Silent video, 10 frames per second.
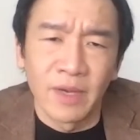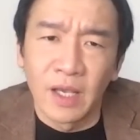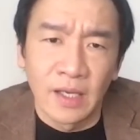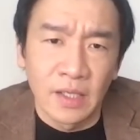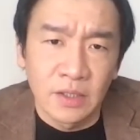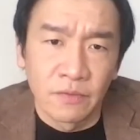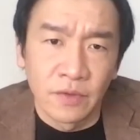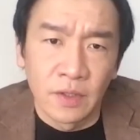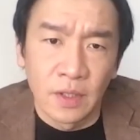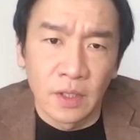the mechanics
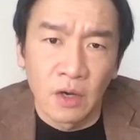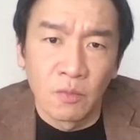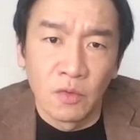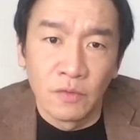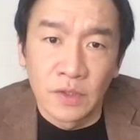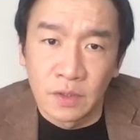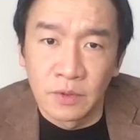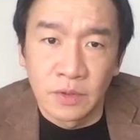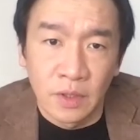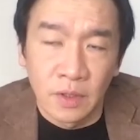of it and how movies are
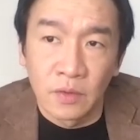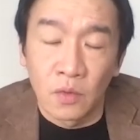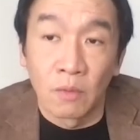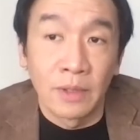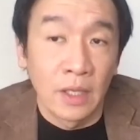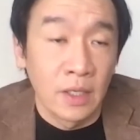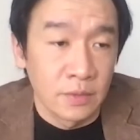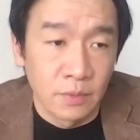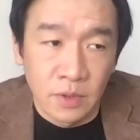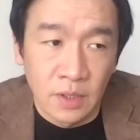put together or a play
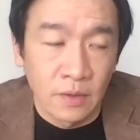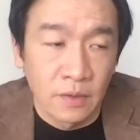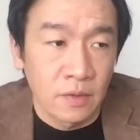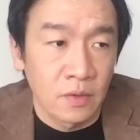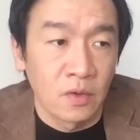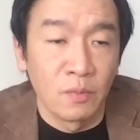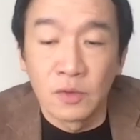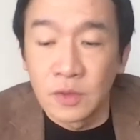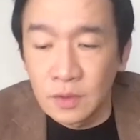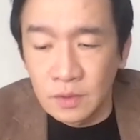is put together or a
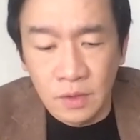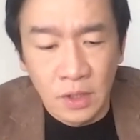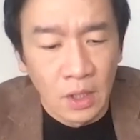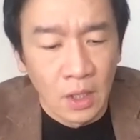musical.